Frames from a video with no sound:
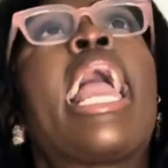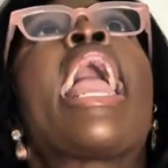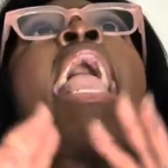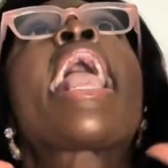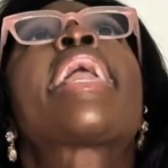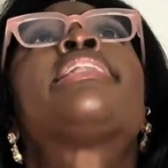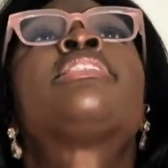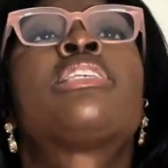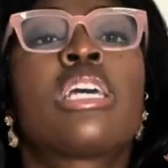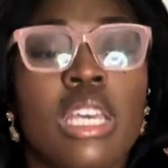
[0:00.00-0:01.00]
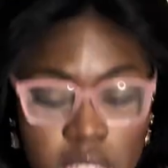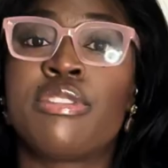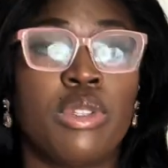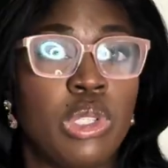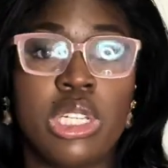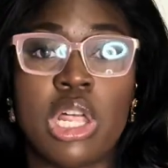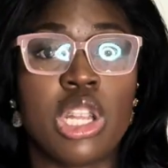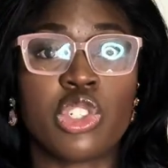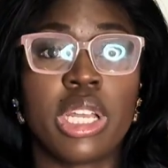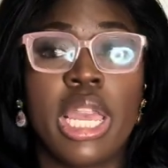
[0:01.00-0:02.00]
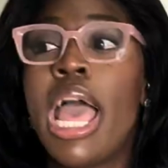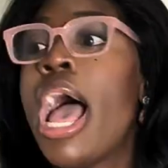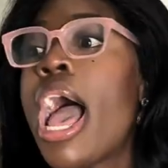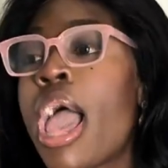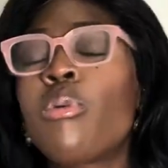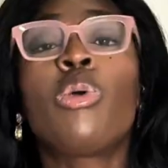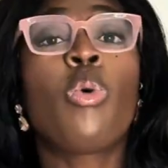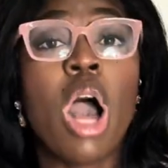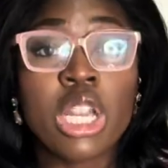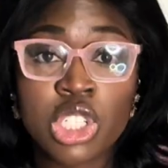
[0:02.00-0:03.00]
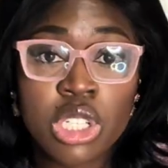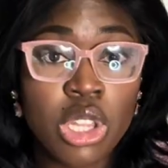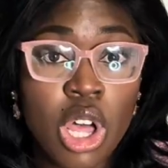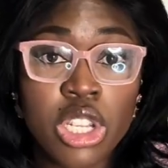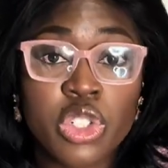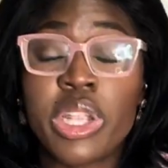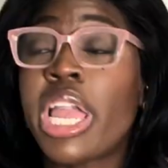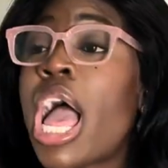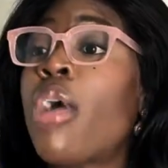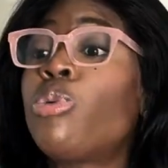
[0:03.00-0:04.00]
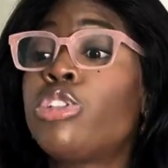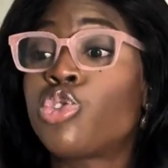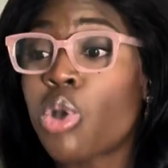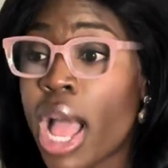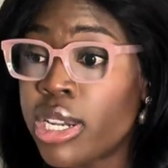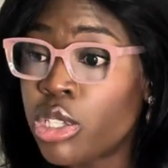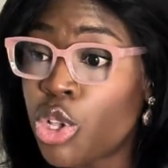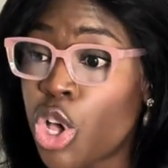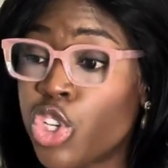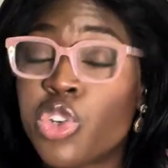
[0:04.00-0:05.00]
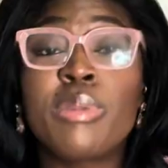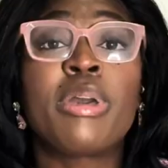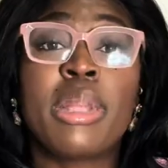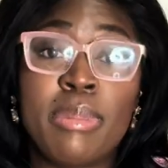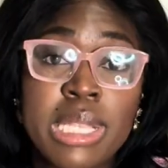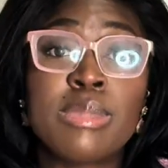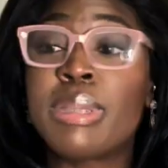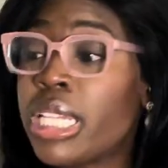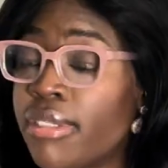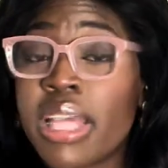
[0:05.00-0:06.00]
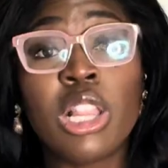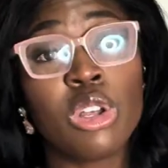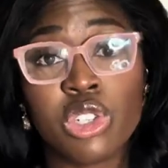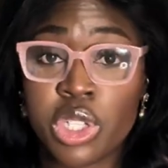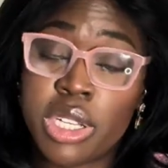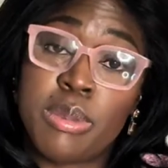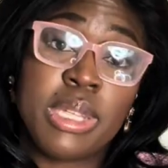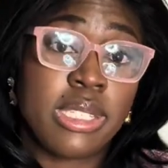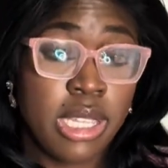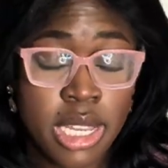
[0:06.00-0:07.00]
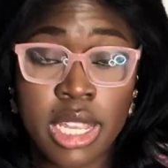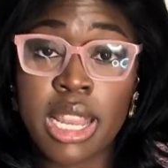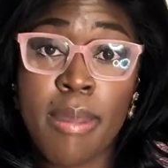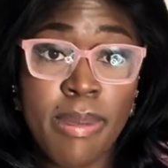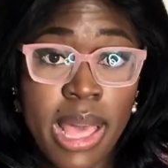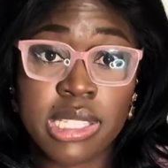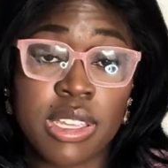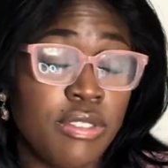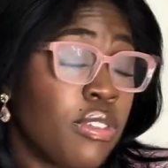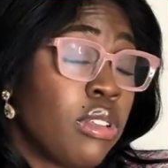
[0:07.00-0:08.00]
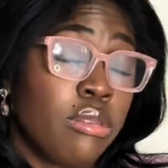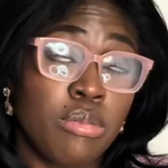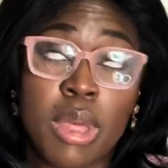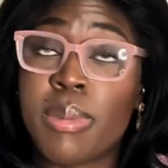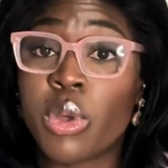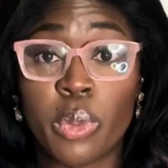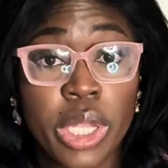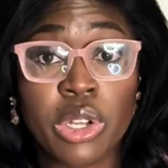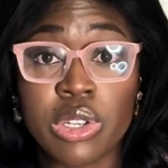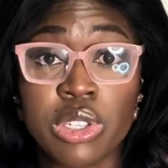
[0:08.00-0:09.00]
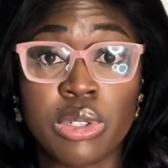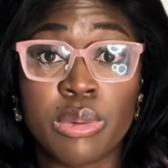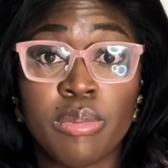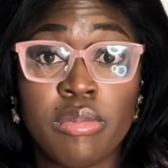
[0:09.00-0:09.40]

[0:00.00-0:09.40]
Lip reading: hate folding laundry. I will wash the laundry, I will dry the laundry, but best believe that laundry gonna be sitting in that basket for maybe a week or two.